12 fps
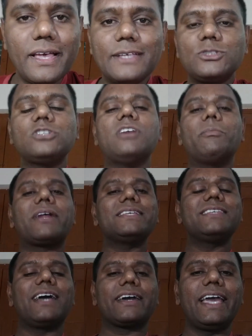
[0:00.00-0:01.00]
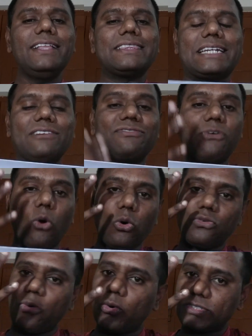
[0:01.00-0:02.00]
So summarizing again, there are 4
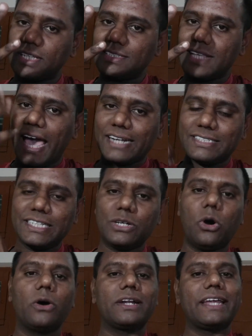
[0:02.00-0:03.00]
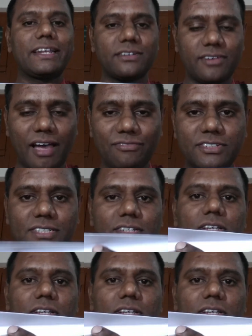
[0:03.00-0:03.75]
forces acting on an aircraft.